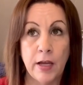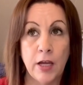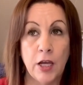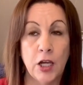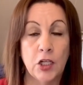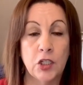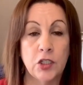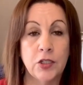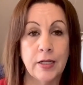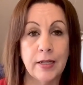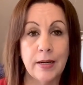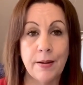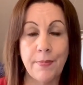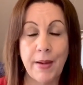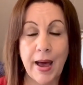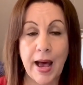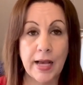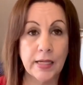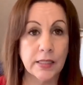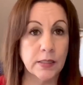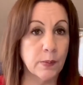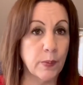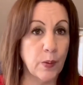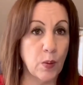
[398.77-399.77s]
She had a
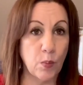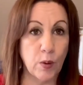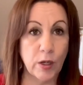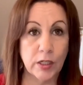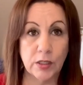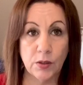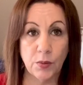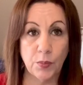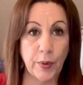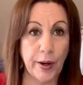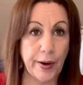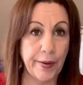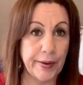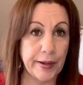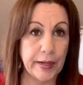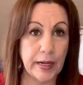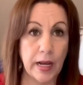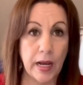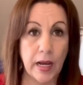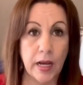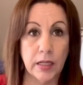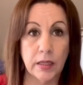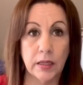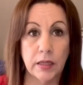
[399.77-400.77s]
mask but wasn't wearing
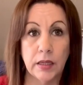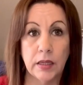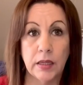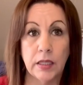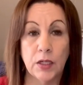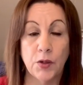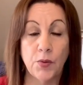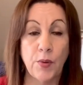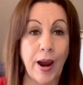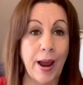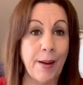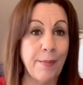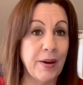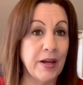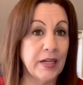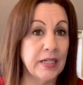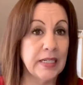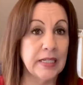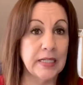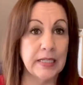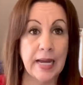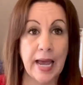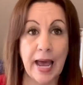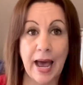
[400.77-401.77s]
it. The grandma
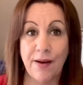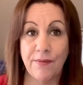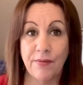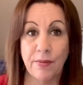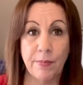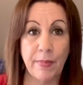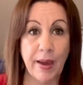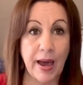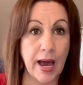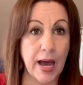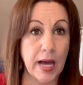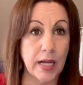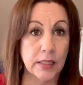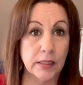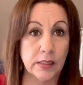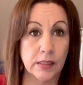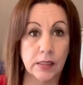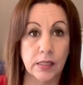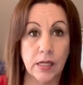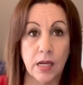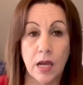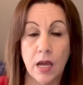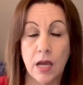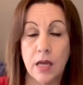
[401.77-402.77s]
didn't have a
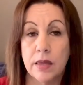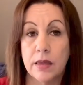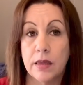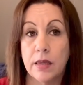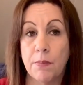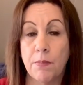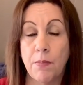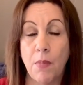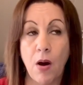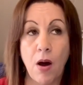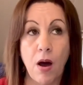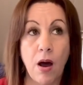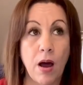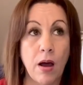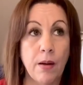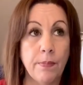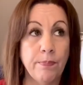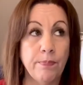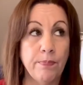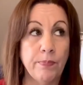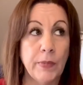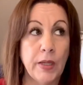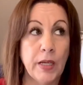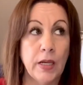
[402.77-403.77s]
mask. The
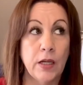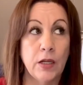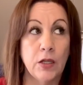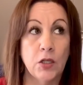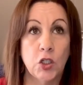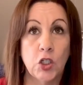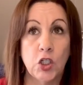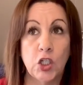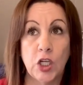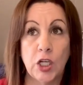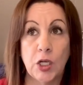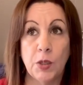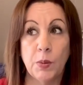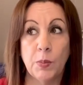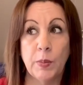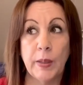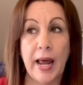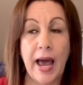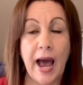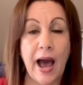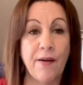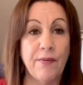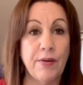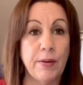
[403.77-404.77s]
mom, she would
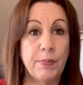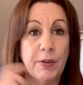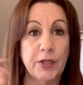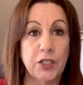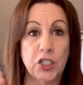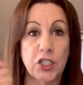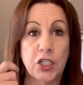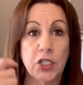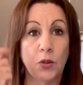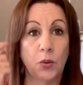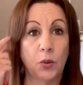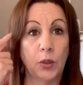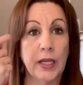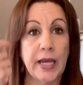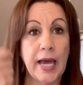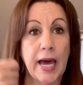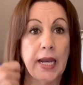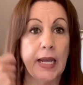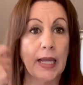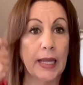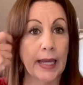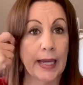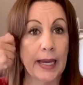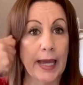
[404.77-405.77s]
have it, but she only had
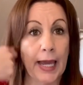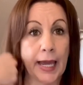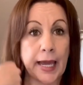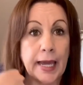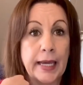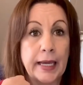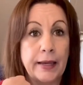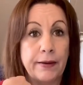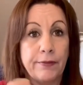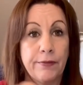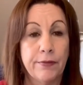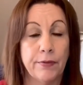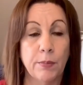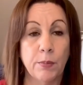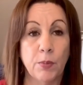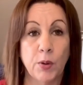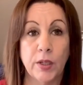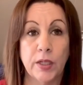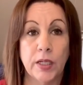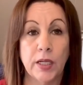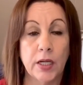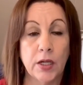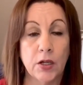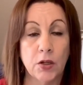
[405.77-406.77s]
it like hanging from
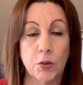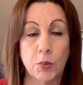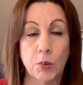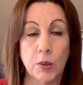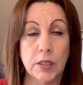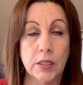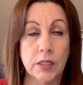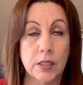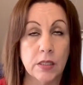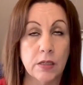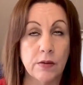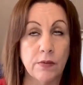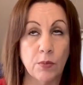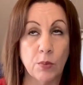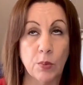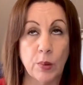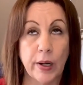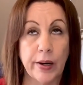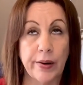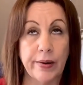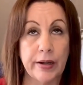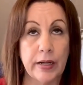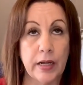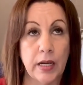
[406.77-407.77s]
one ear, wasn't even
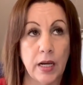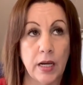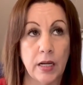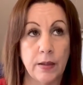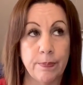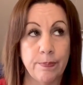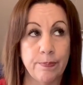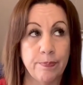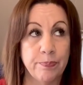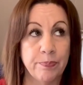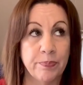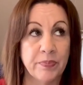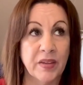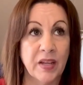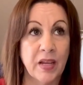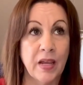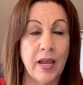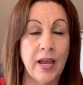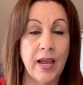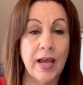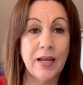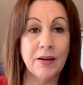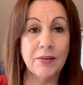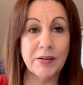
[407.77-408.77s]
wearing it.
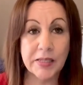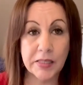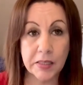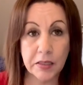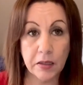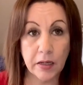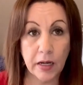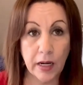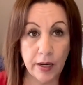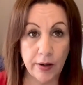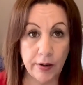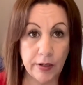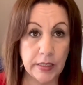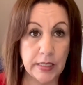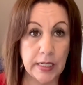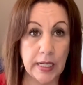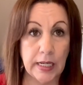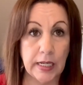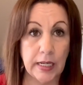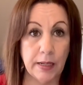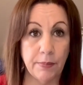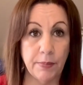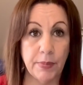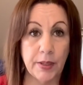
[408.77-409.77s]
And it was a little
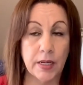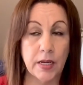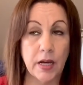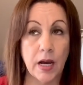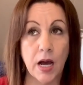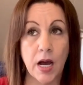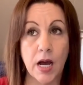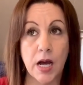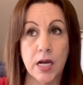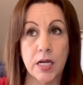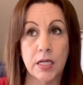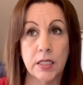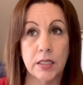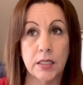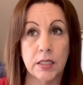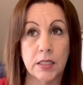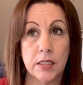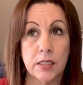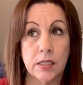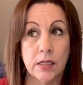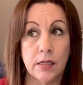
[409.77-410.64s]
irritating because